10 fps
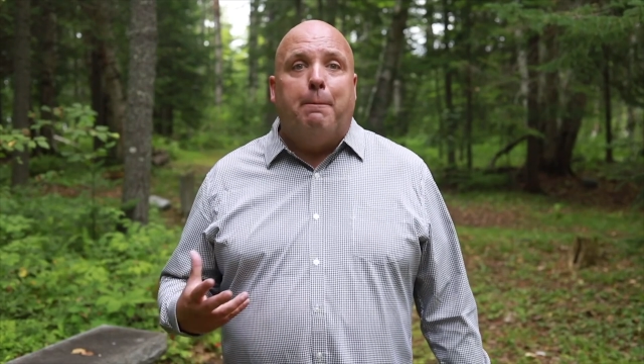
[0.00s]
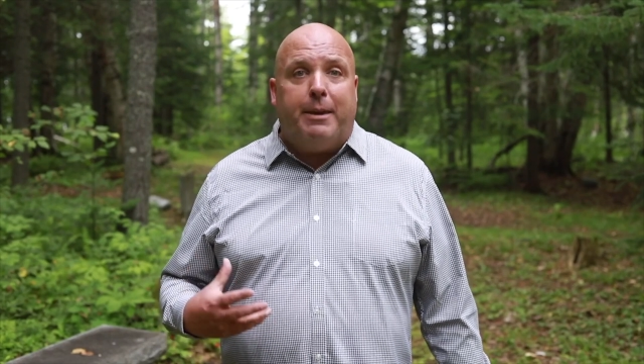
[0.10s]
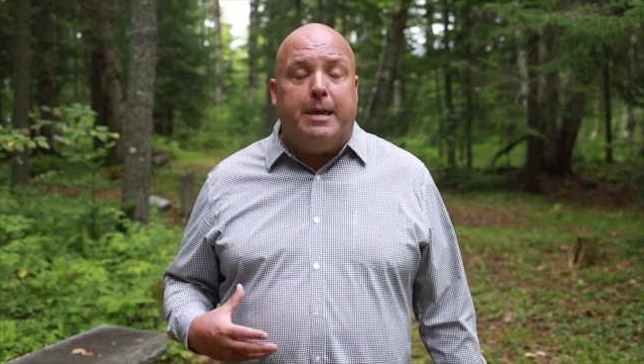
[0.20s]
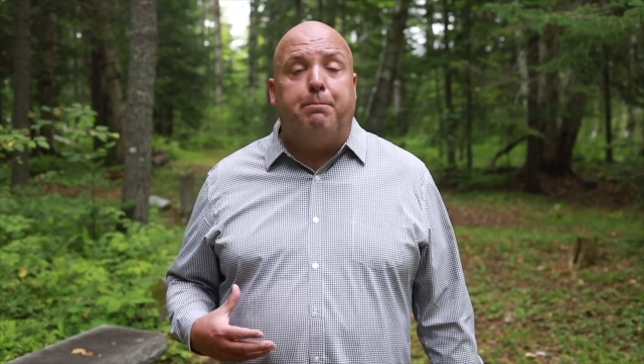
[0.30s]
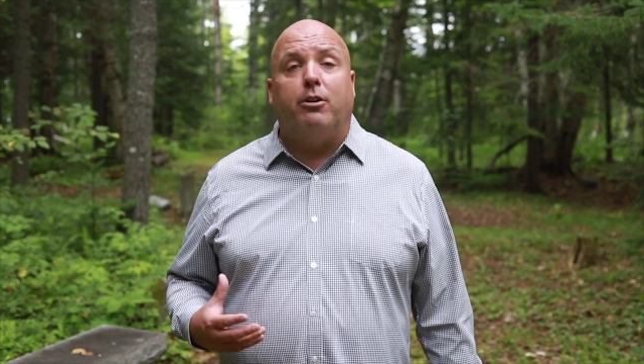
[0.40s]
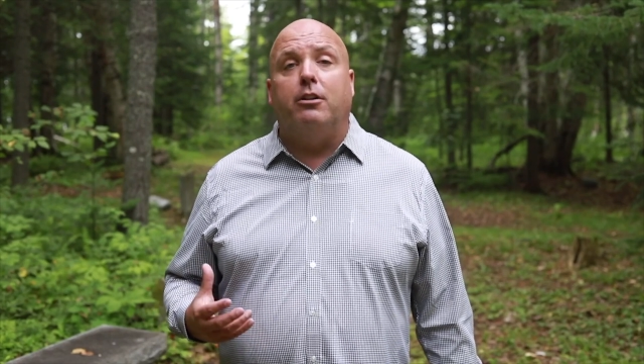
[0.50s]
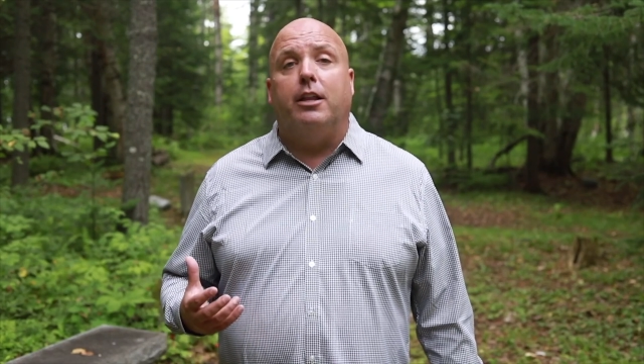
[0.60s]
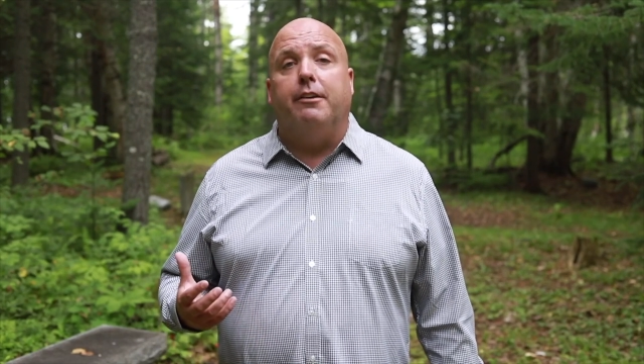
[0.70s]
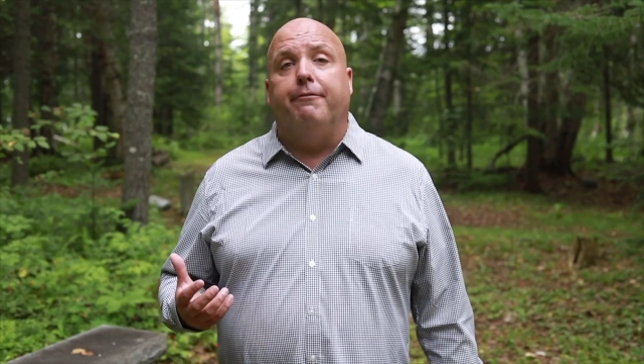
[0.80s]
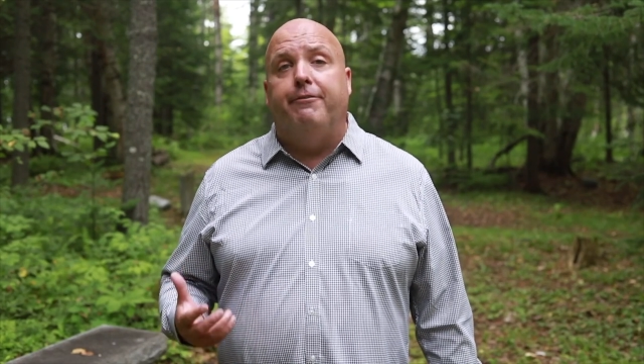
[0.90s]
people
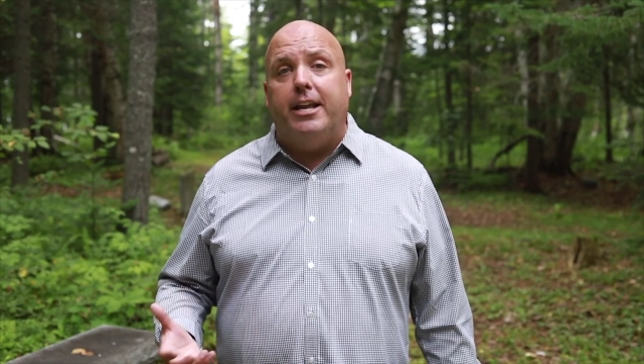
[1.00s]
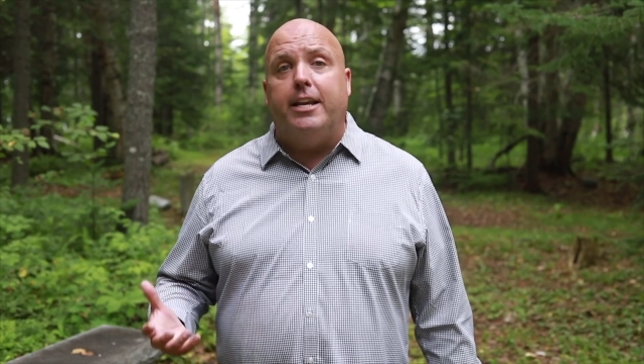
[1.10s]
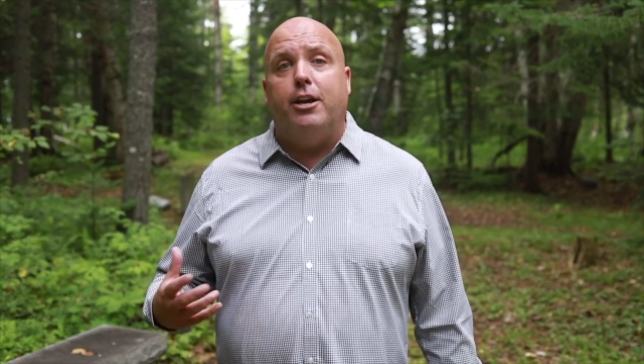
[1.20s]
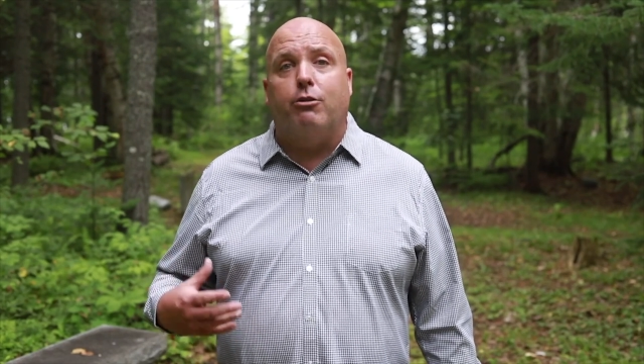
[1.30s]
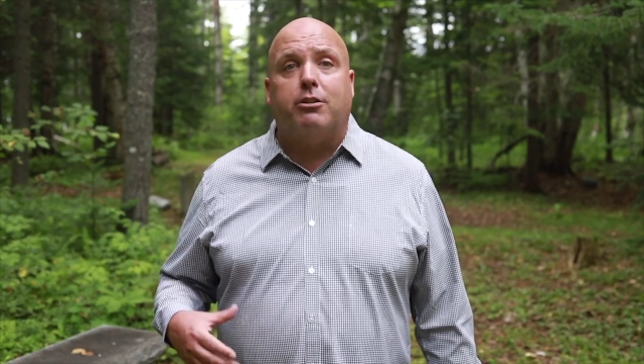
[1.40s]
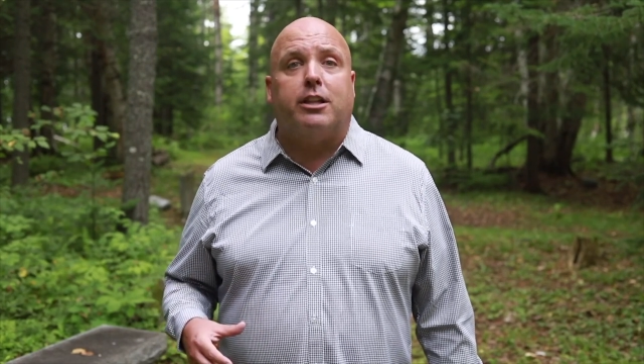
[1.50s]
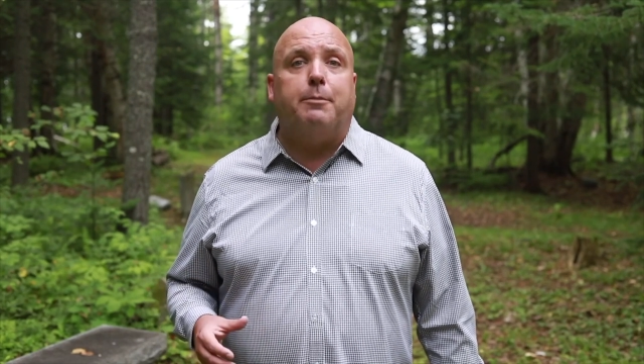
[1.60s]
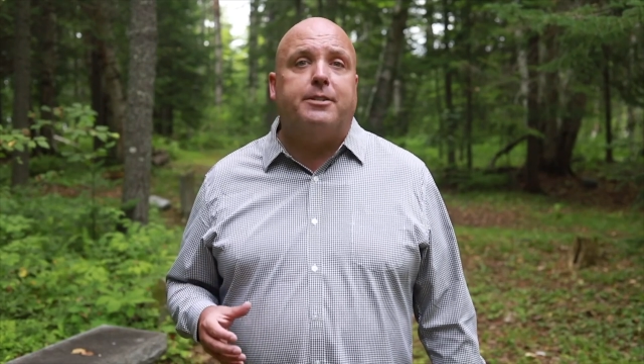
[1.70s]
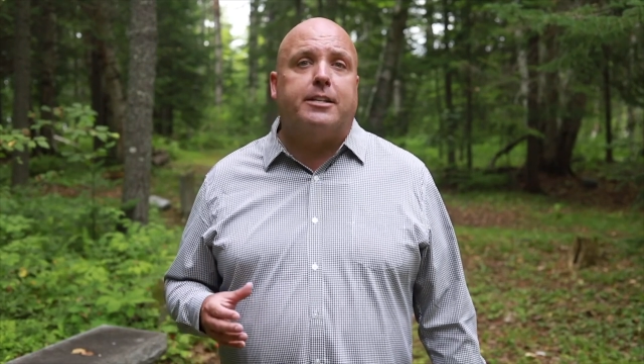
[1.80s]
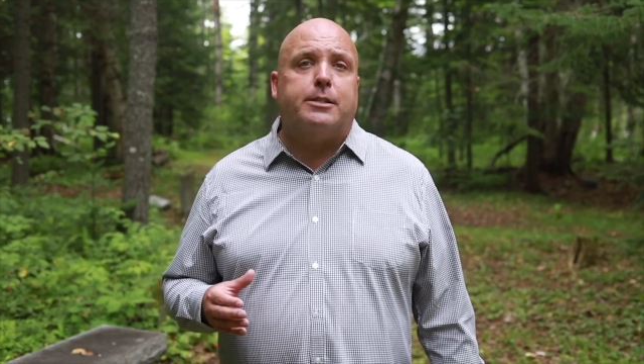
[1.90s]
and video
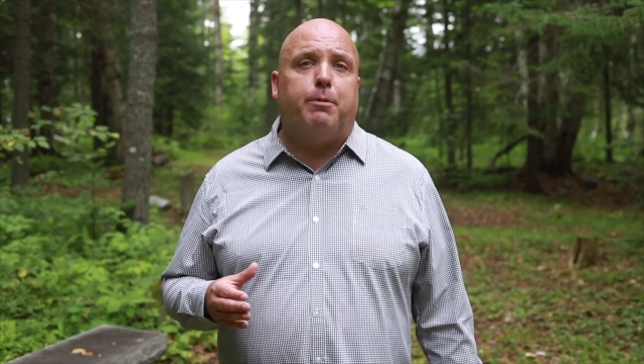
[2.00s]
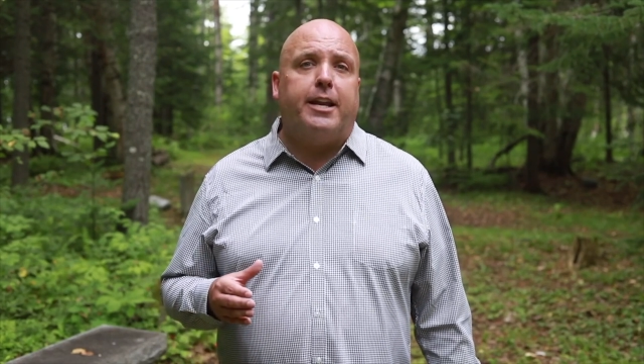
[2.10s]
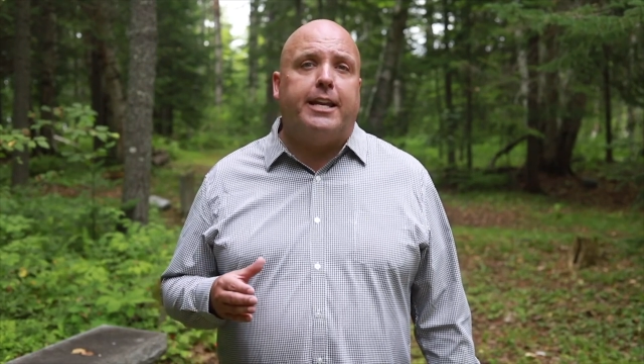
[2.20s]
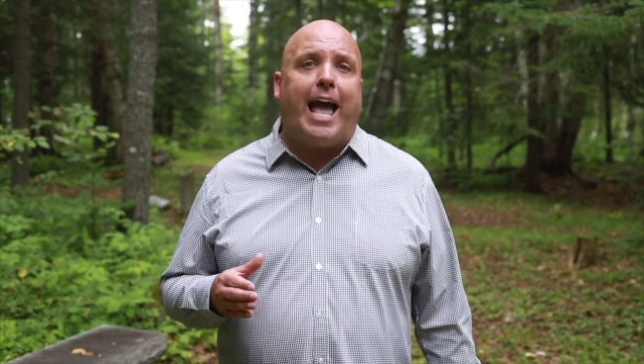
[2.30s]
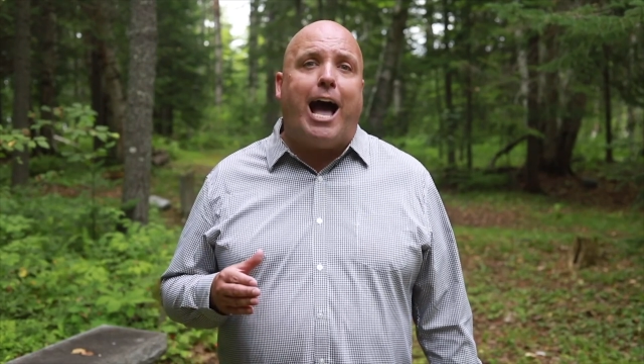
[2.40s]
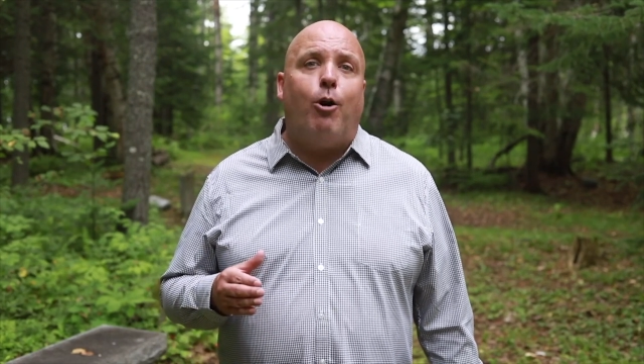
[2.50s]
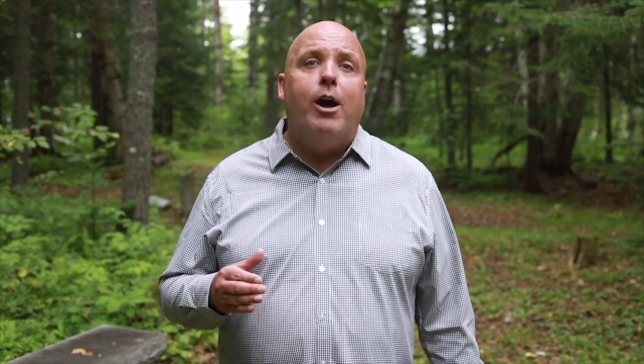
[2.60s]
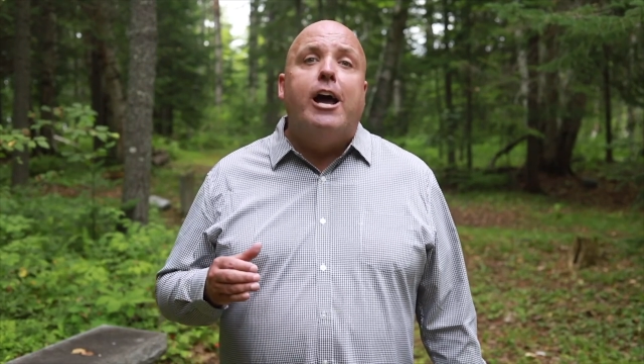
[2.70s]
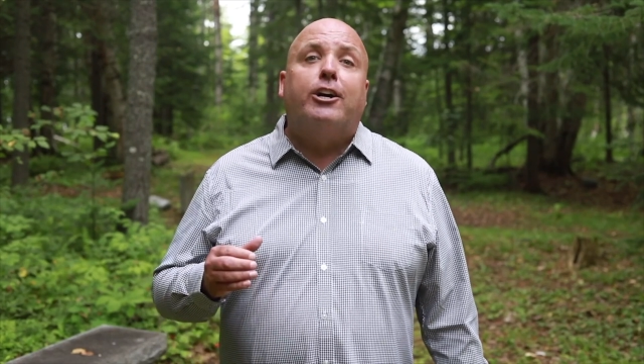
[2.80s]
clips explaining how